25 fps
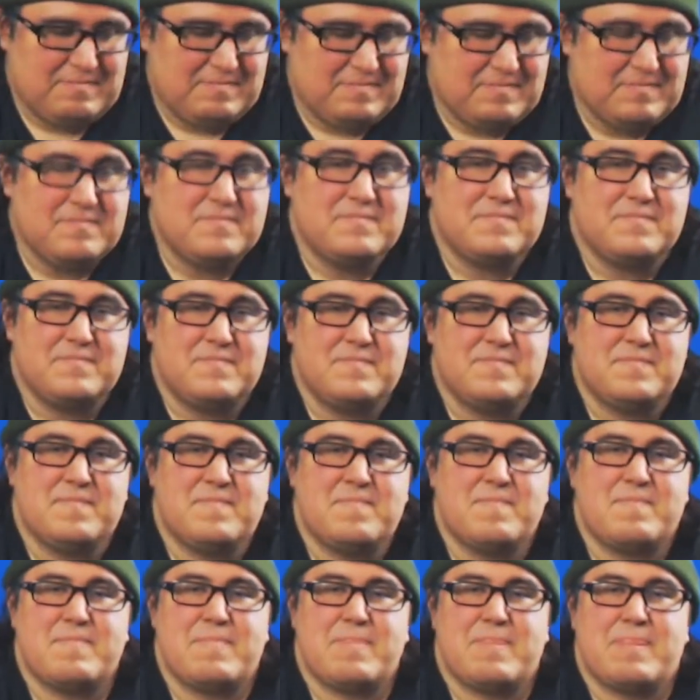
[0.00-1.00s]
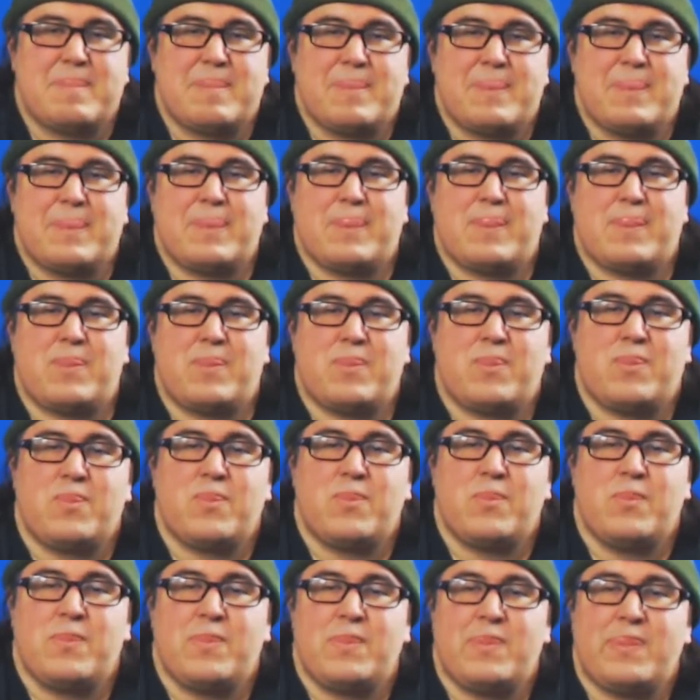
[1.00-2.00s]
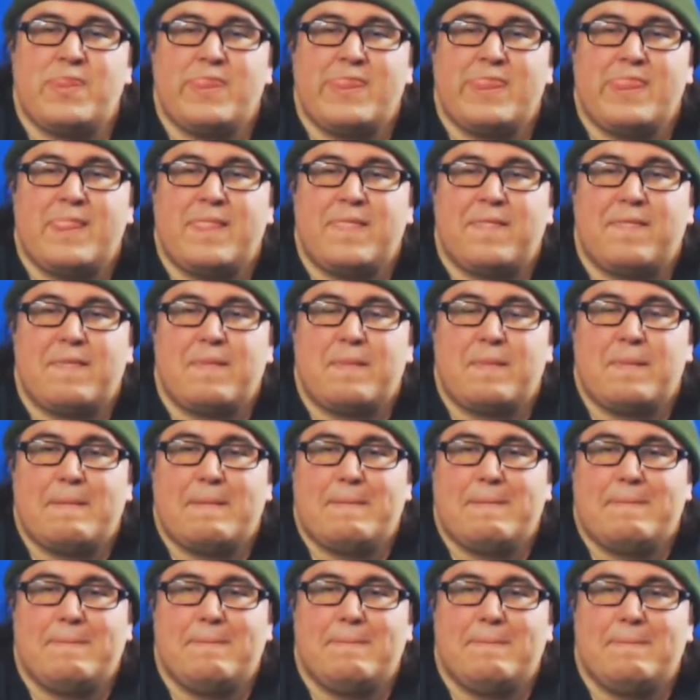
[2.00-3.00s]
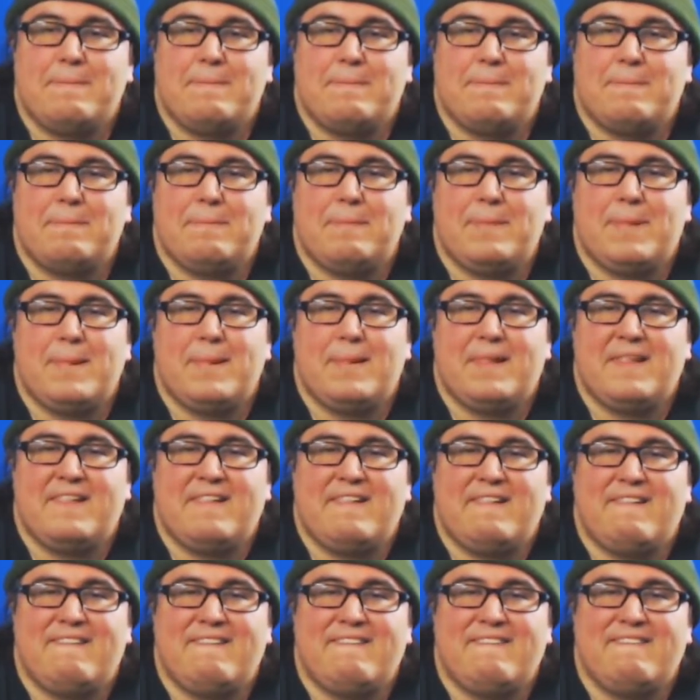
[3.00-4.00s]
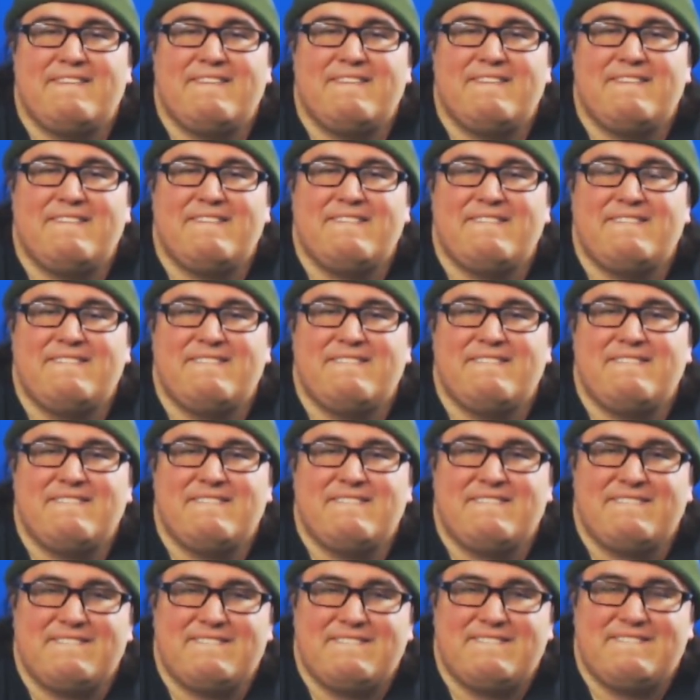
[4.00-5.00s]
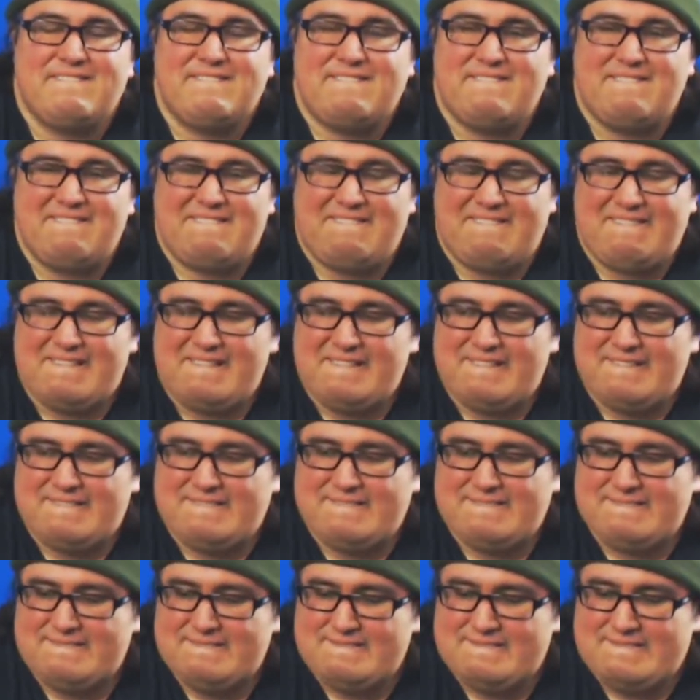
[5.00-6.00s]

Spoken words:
This person isn't speaking.